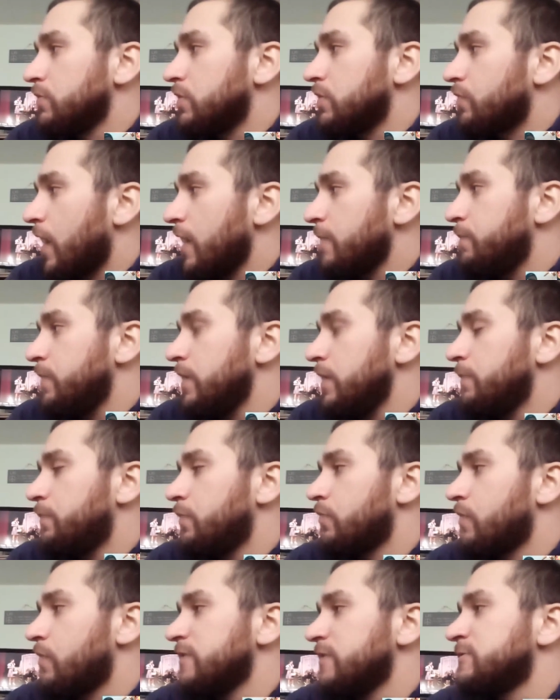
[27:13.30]
the
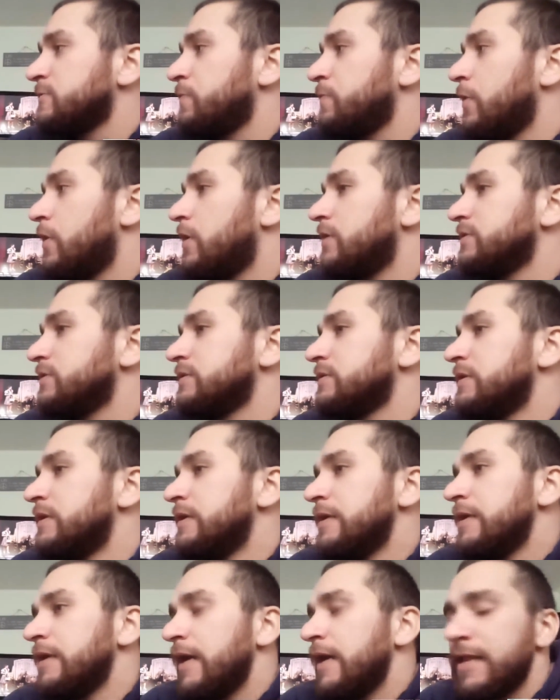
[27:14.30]
correct spot.
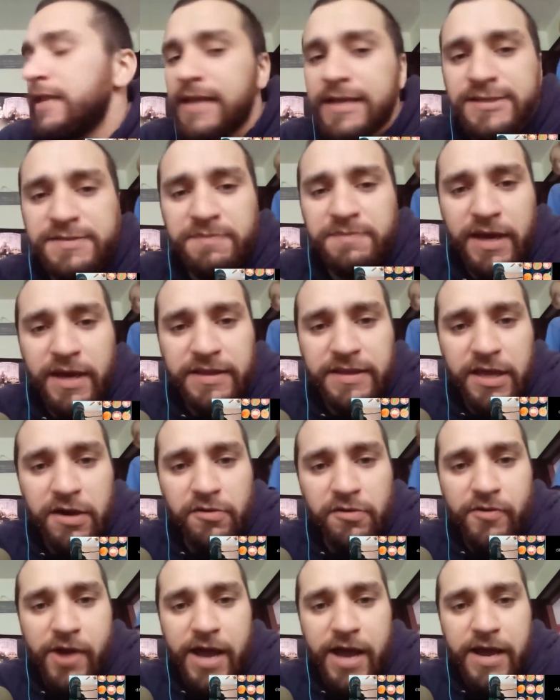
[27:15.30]
Let's make the
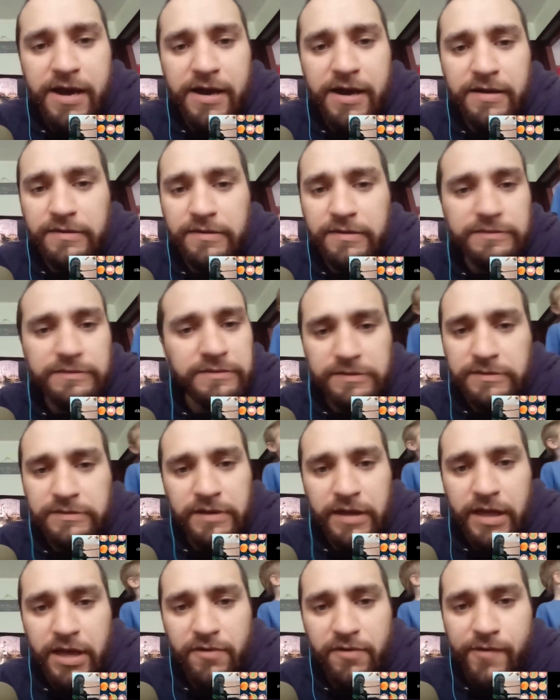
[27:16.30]
Eureka.
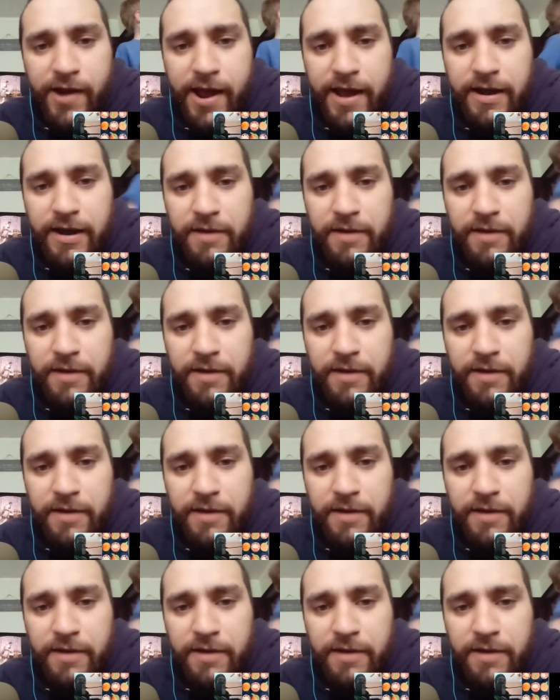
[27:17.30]
Eureka,